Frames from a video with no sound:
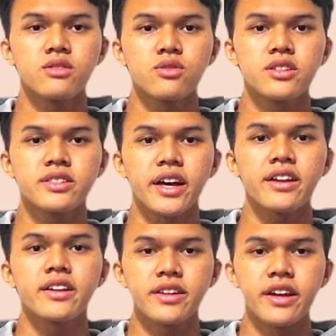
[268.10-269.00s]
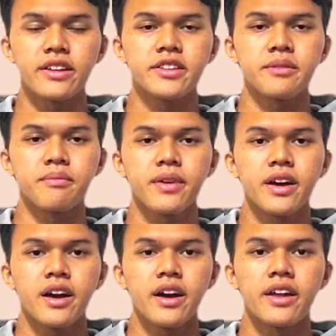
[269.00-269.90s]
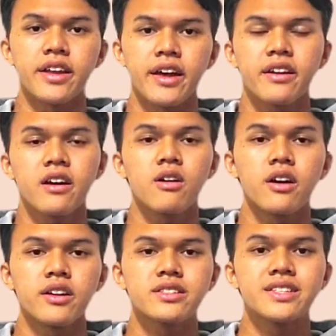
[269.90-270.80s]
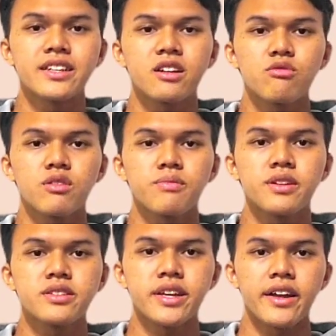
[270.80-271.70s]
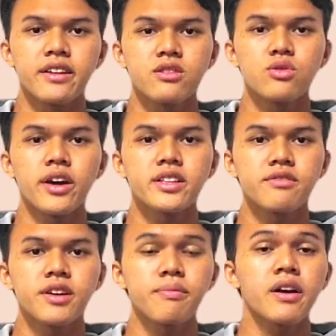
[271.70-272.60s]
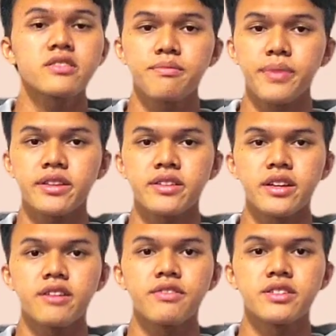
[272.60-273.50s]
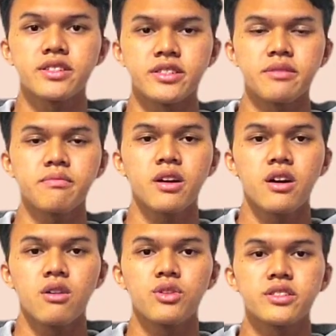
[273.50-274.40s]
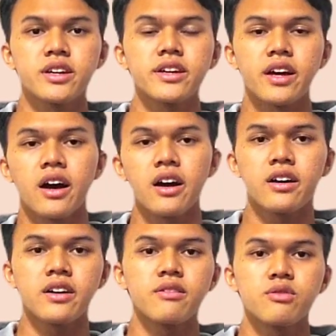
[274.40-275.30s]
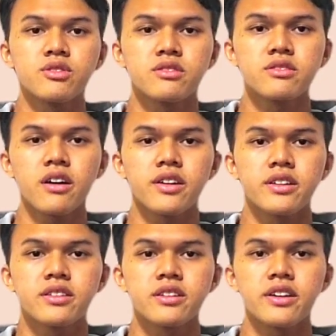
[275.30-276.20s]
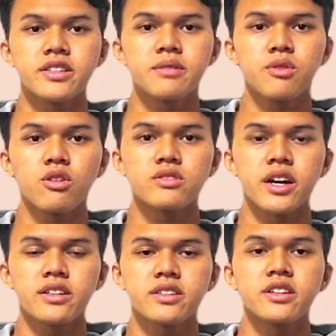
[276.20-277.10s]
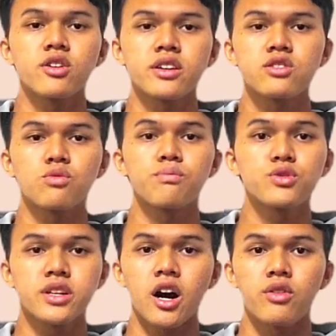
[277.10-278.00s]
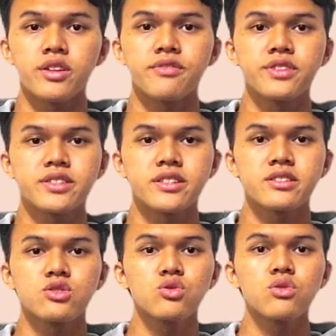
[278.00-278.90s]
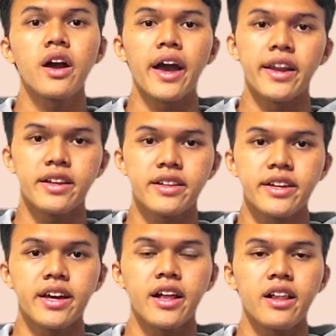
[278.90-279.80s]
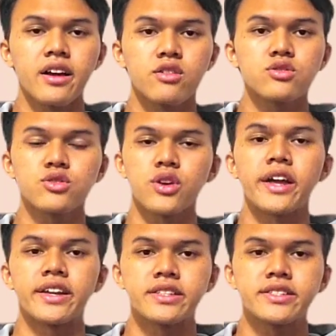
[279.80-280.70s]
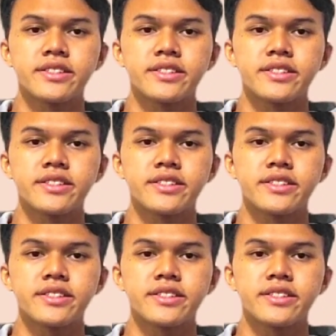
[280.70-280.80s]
distend the rectum, and then the signal will be sent to activate parasympathetic nervous system, which result in the rectum contracts in order to push out the feces through anal canal and also anus.